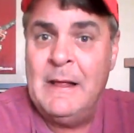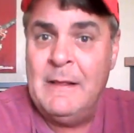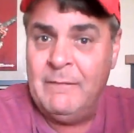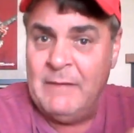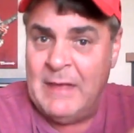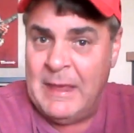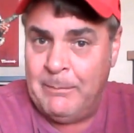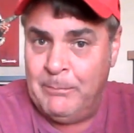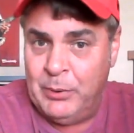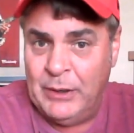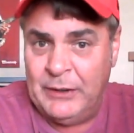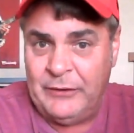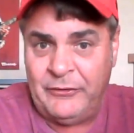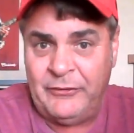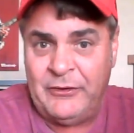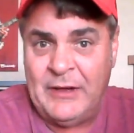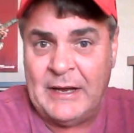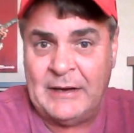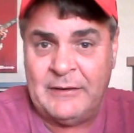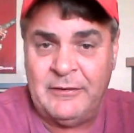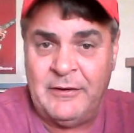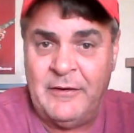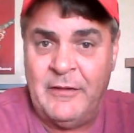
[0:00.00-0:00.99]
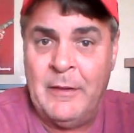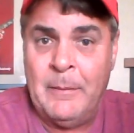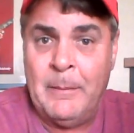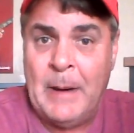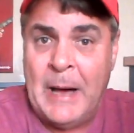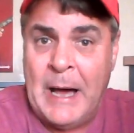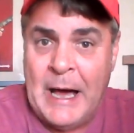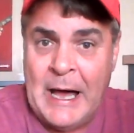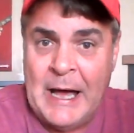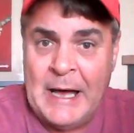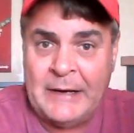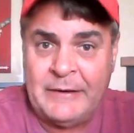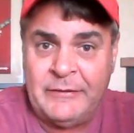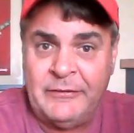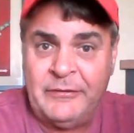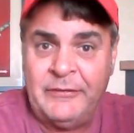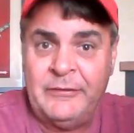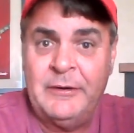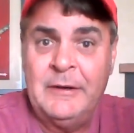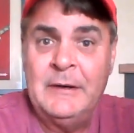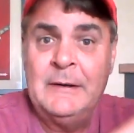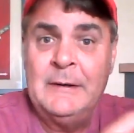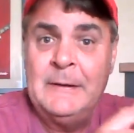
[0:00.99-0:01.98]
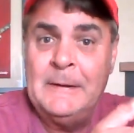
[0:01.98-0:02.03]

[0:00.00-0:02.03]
They put six in the box.